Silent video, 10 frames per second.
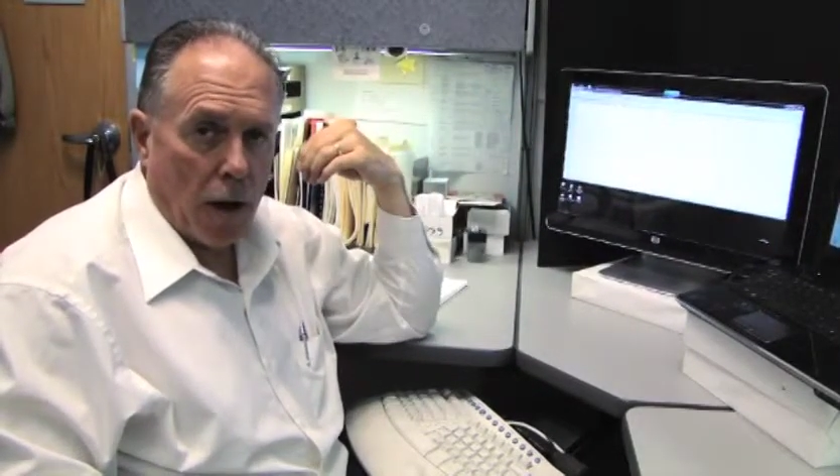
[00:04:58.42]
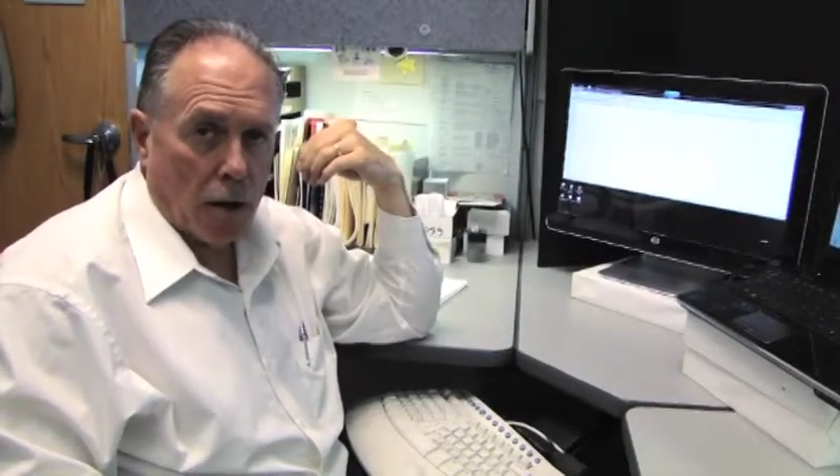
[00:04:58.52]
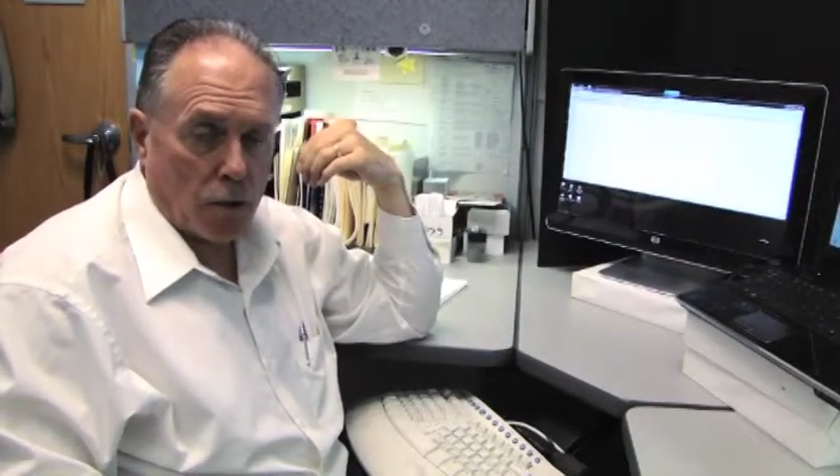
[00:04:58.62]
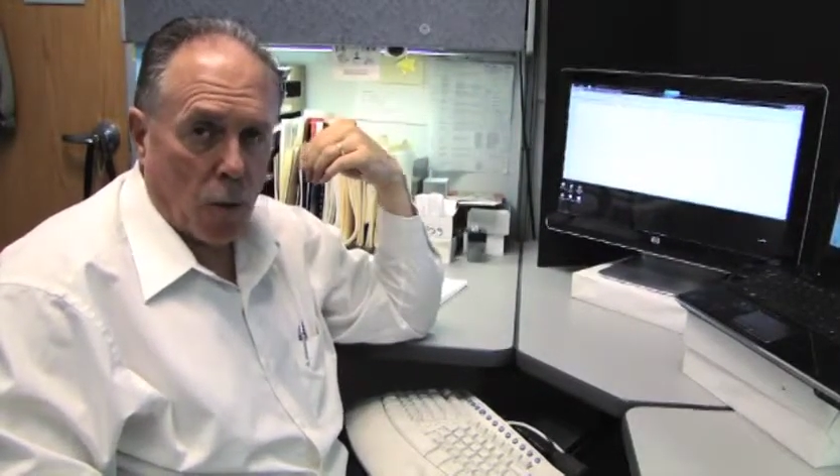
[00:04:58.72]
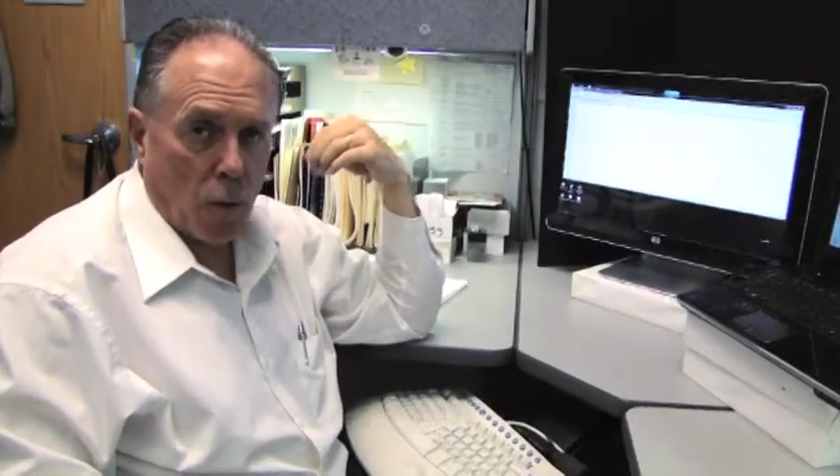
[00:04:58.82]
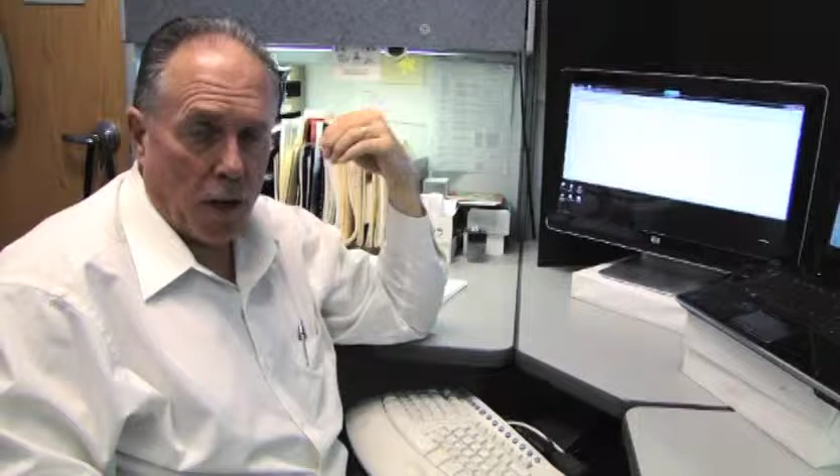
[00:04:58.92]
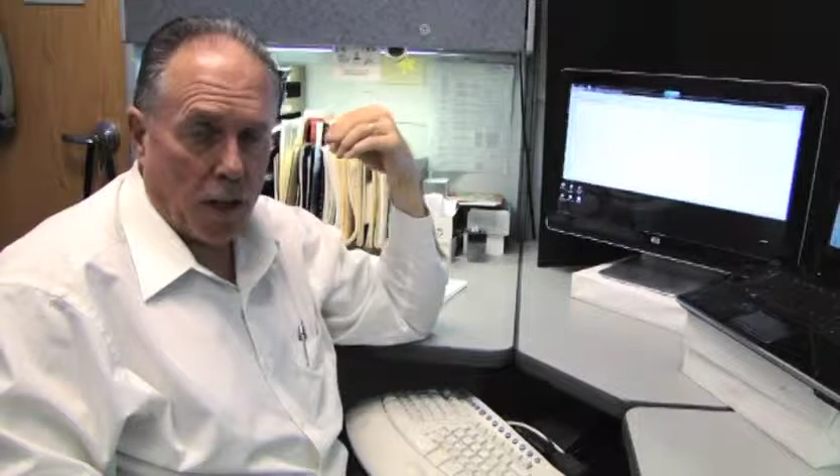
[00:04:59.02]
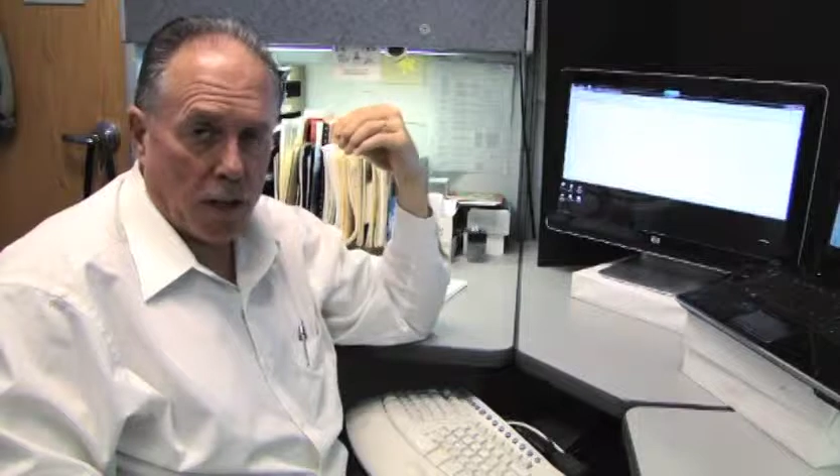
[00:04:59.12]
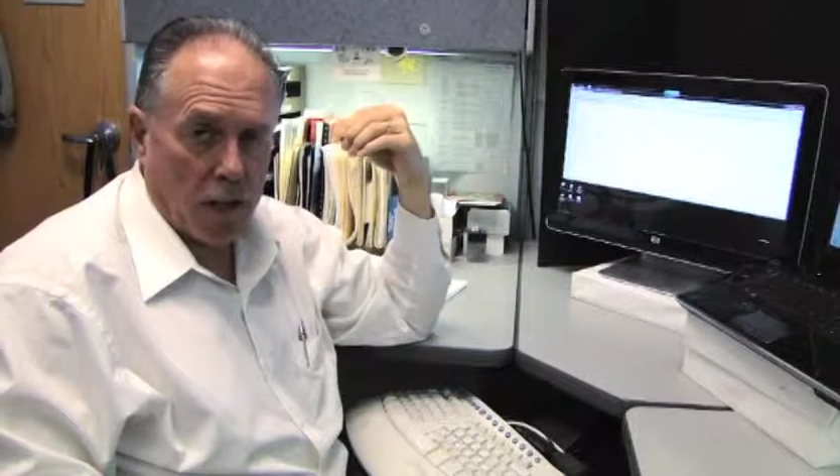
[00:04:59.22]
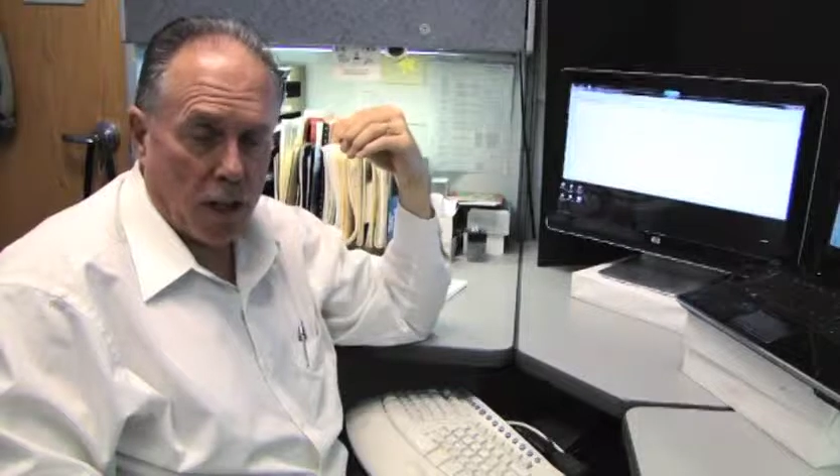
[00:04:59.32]
So it
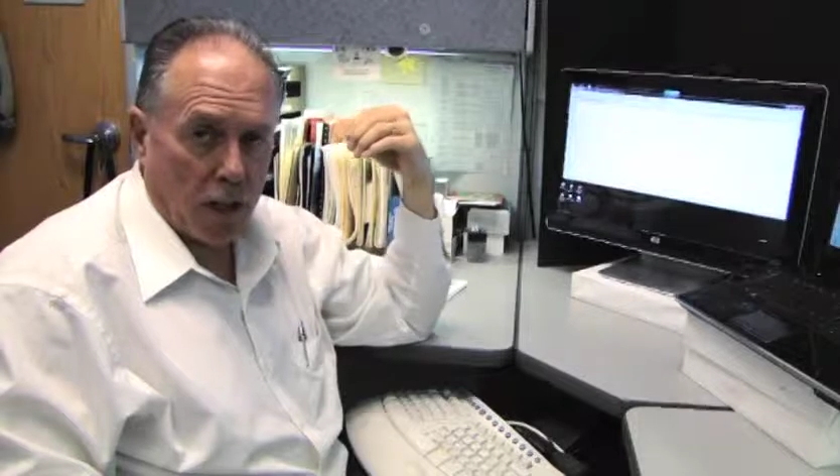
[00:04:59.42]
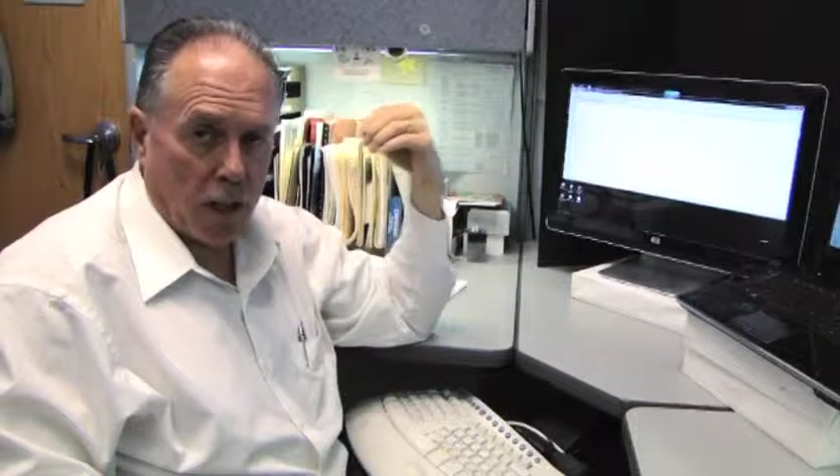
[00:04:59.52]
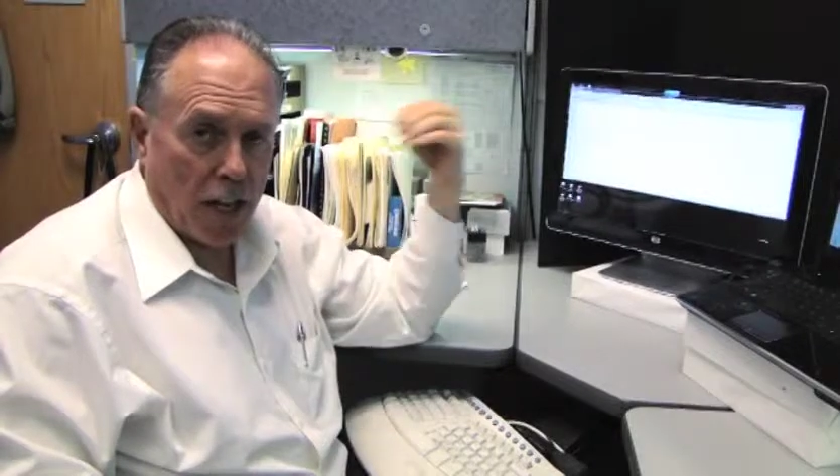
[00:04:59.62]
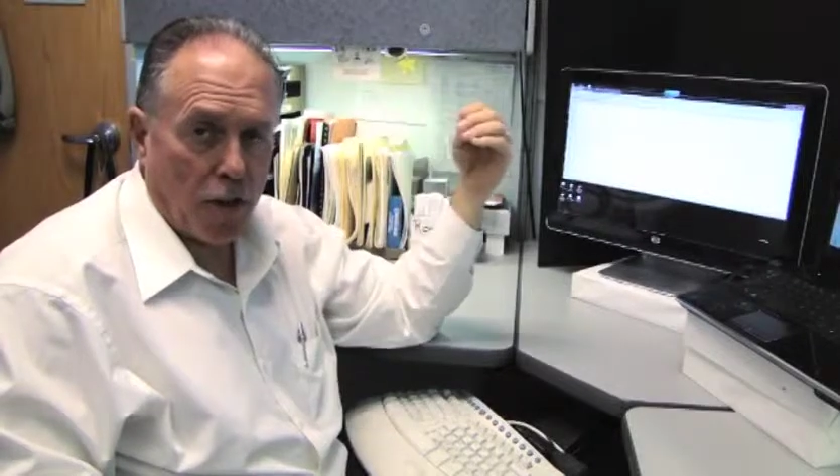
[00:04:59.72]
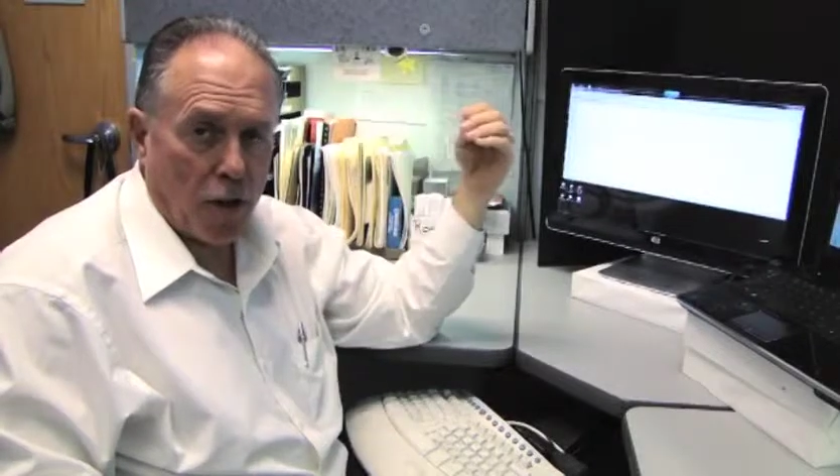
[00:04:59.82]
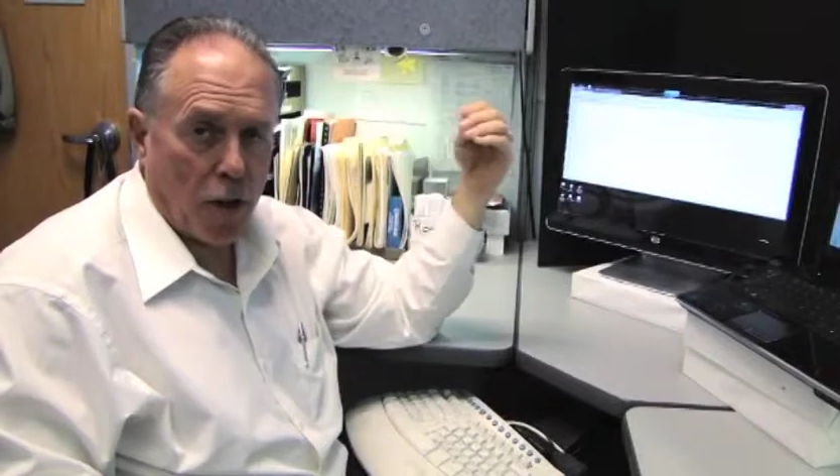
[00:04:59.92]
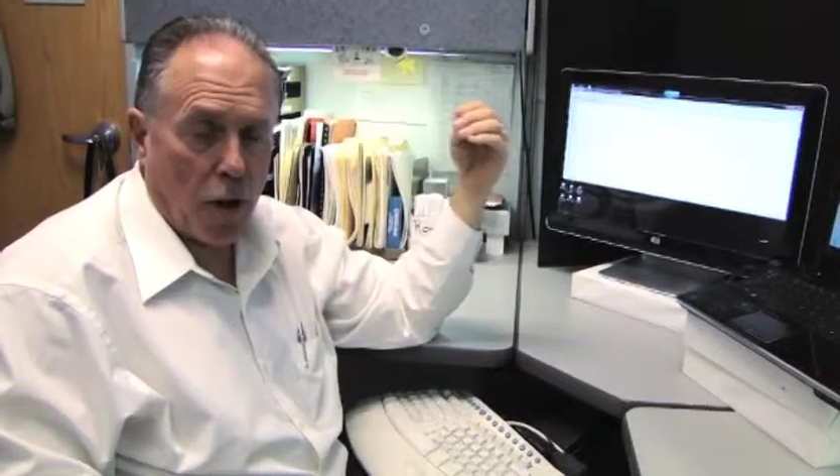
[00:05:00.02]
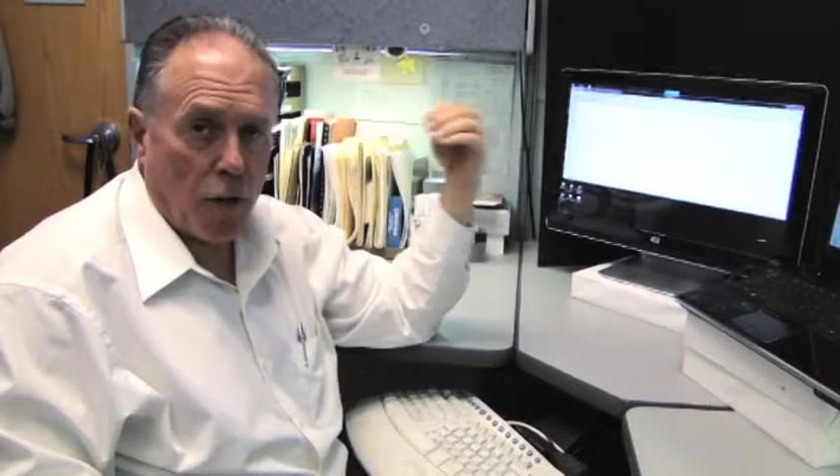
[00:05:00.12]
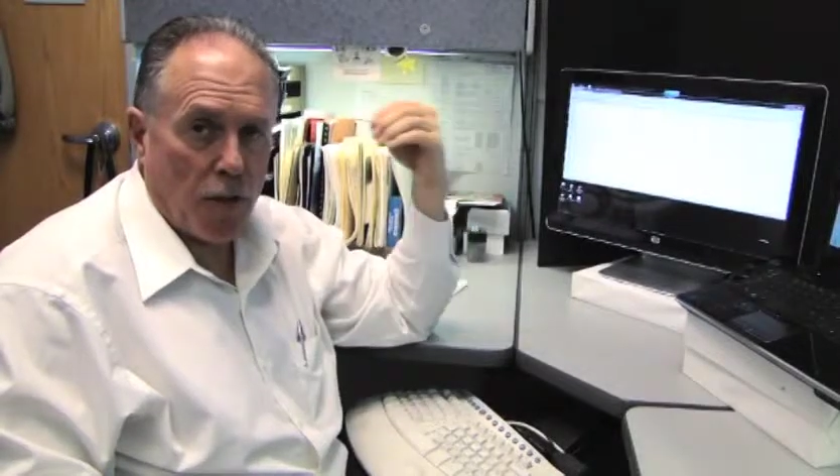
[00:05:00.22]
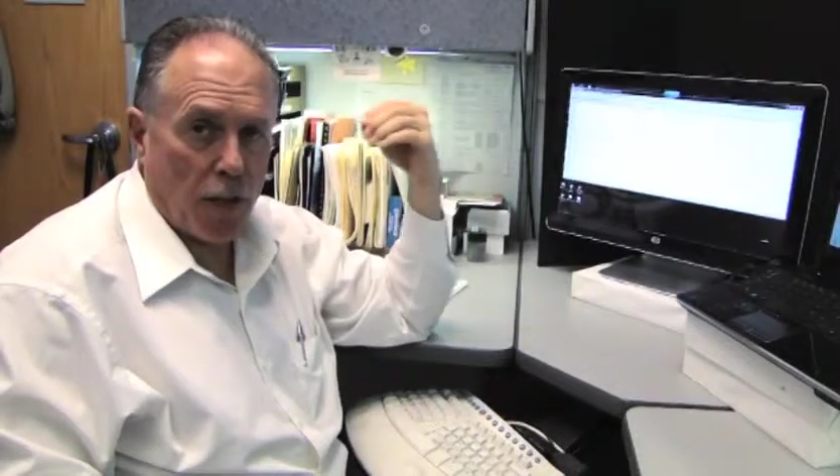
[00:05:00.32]
is the length
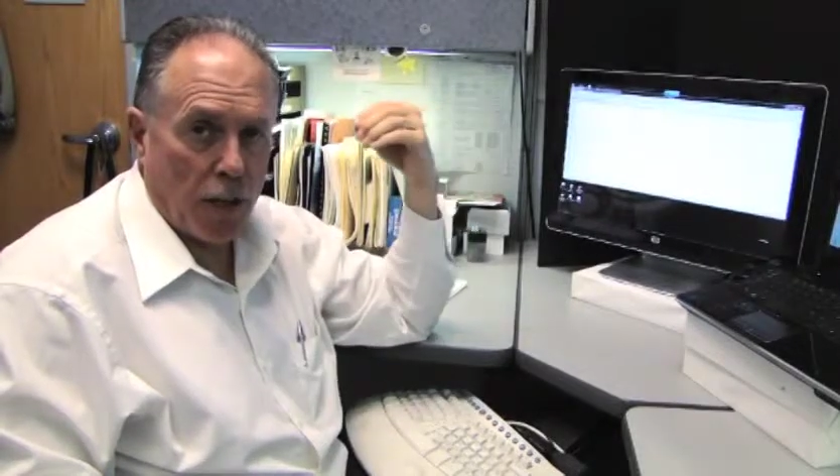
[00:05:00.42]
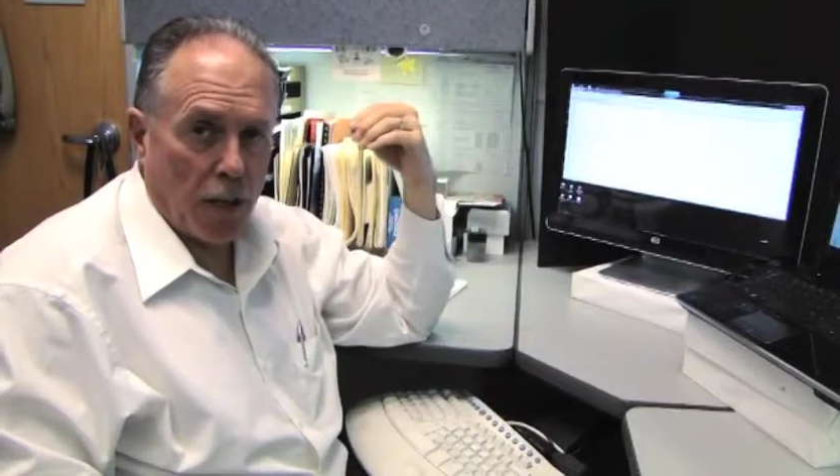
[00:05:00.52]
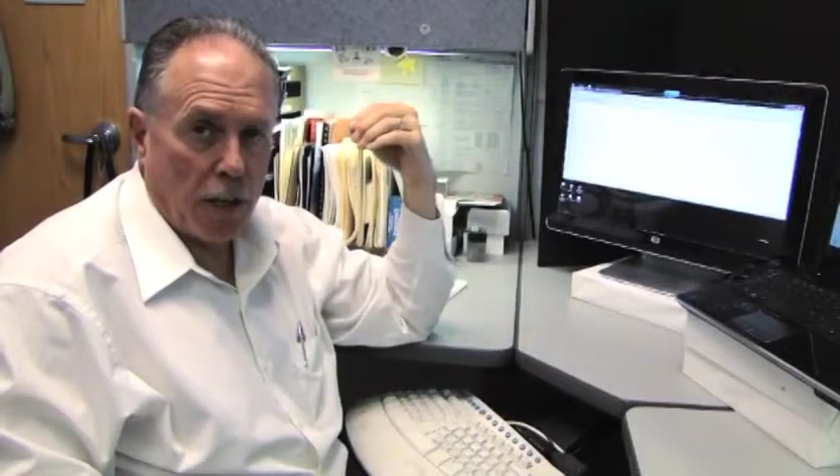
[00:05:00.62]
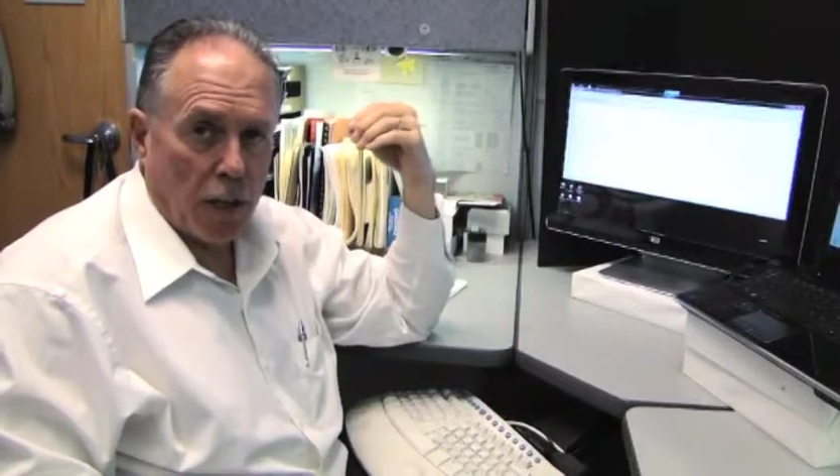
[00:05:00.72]
of the